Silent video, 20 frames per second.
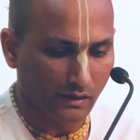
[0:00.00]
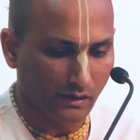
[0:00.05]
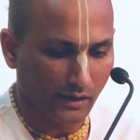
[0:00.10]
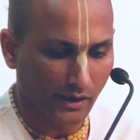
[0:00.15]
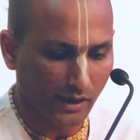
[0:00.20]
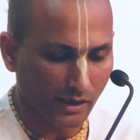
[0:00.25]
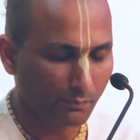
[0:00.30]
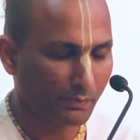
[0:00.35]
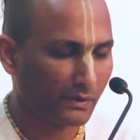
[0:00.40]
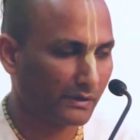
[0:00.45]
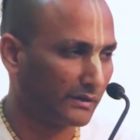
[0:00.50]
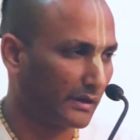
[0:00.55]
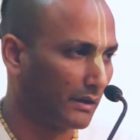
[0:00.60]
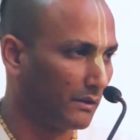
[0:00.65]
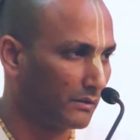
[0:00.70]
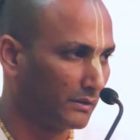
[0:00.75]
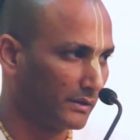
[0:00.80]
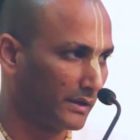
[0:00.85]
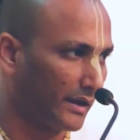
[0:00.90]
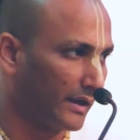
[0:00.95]
help us
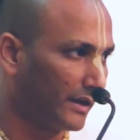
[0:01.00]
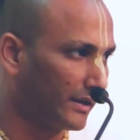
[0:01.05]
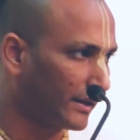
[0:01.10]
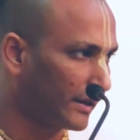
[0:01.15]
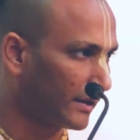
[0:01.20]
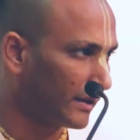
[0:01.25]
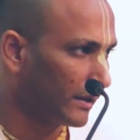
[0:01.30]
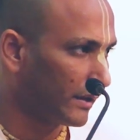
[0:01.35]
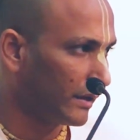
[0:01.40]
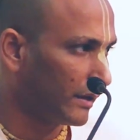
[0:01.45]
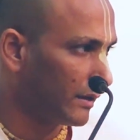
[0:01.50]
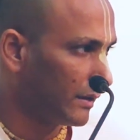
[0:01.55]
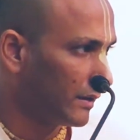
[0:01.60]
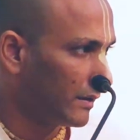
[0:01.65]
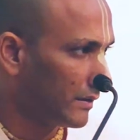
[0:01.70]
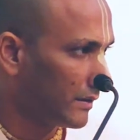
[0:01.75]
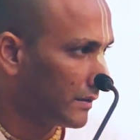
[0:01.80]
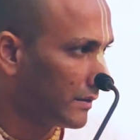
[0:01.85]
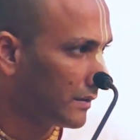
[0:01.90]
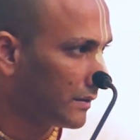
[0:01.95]
out that
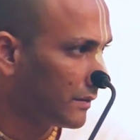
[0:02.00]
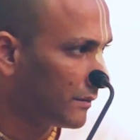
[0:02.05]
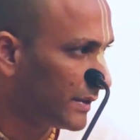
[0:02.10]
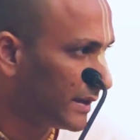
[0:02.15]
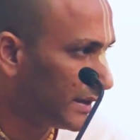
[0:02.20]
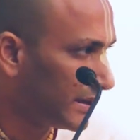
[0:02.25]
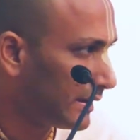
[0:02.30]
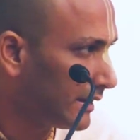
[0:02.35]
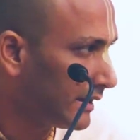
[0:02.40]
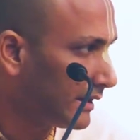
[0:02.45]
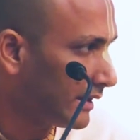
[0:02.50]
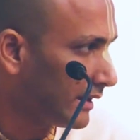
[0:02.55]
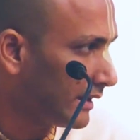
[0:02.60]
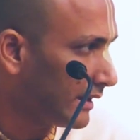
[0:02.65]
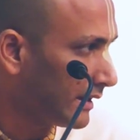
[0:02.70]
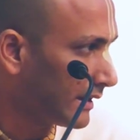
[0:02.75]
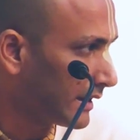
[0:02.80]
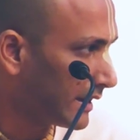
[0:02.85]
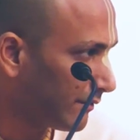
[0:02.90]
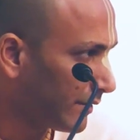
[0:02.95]
we
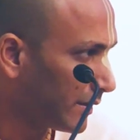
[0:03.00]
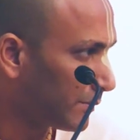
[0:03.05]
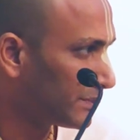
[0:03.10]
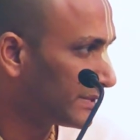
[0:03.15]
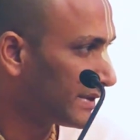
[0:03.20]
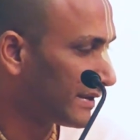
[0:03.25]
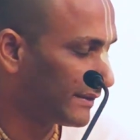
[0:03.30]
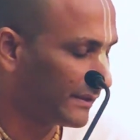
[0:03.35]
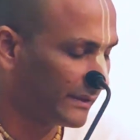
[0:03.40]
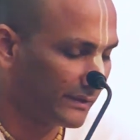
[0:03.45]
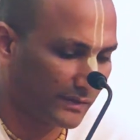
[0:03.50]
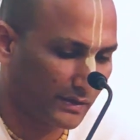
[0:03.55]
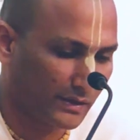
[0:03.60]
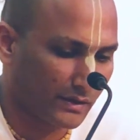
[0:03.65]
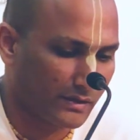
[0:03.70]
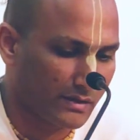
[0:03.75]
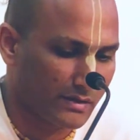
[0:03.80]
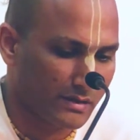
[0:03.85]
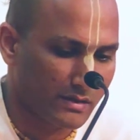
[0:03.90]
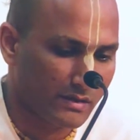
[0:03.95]
give up this
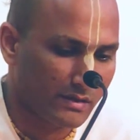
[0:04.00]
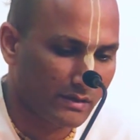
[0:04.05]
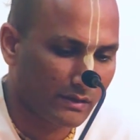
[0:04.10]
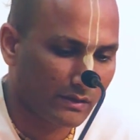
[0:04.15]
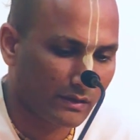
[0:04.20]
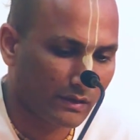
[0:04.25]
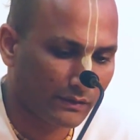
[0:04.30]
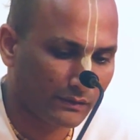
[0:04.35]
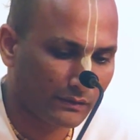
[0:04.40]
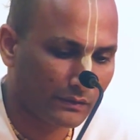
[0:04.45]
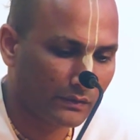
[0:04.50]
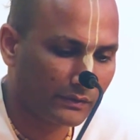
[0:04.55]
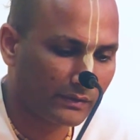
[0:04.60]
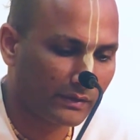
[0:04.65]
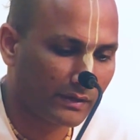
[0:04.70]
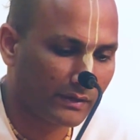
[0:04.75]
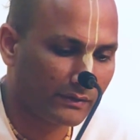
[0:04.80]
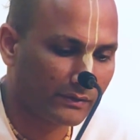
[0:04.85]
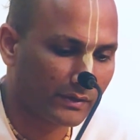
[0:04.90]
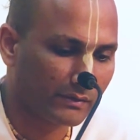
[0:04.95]

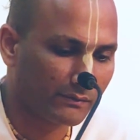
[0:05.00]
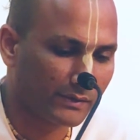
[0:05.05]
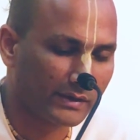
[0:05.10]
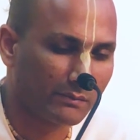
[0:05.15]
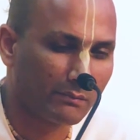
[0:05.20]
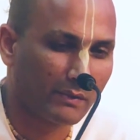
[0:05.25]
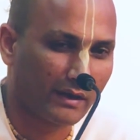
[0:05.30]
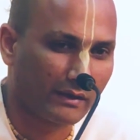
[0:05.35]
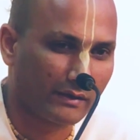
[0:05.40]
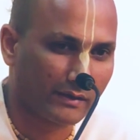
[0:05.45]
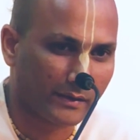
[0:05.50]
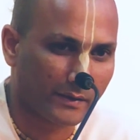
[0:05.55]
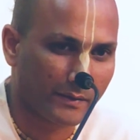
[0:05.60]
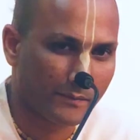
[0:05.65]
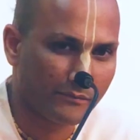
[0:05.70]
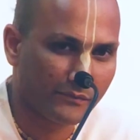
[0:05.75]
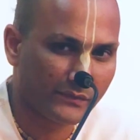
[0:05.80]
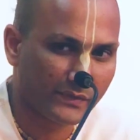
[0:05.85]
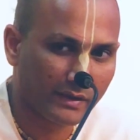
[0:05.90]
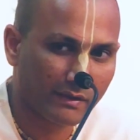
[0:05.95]
association with matter,
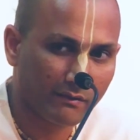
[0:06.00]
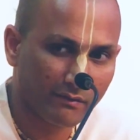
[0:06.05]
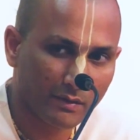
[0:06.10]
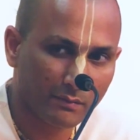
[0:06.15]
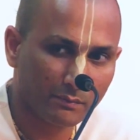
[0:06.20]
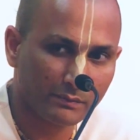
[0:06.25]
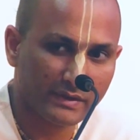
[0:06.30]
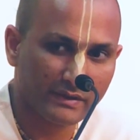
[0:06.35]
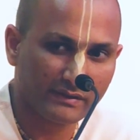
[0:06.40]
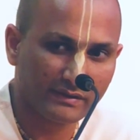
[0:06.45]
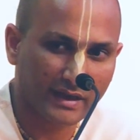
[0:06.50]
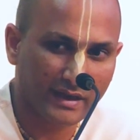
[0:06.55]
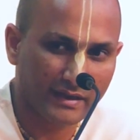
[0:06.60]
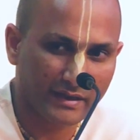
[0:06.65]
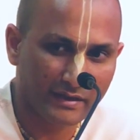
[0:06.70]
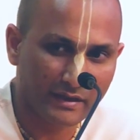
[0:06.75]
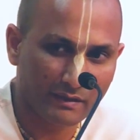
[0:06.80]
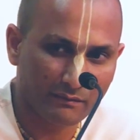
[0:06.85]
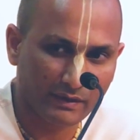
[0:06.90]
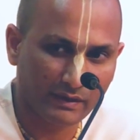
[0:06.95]
give up this
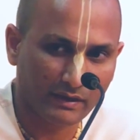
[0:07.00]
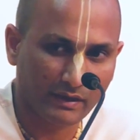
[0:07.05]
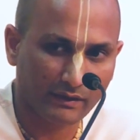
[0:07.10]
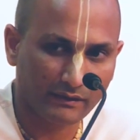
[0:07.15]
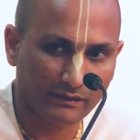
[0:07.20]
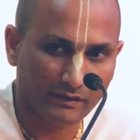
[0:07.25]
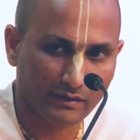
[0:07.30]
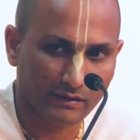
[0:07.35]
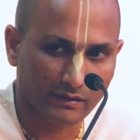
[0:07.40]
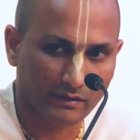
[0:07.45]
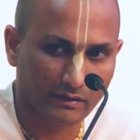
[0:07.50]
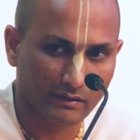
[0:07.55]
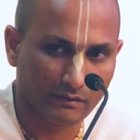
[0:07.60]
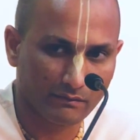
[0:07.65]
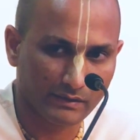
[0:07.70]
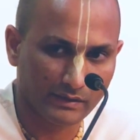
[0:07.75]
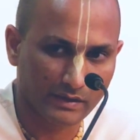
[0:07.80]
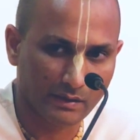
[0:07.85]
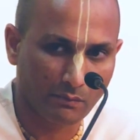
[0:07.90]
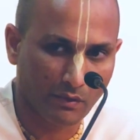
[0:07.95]
identification
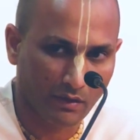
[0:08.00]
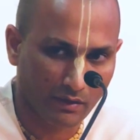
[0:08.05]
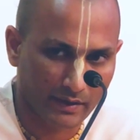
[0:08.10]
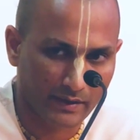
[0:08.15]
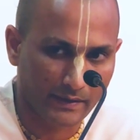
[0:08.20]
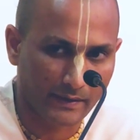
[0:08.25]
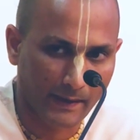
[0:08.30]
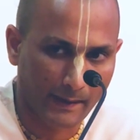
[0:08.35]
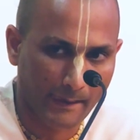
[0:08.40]
with the body.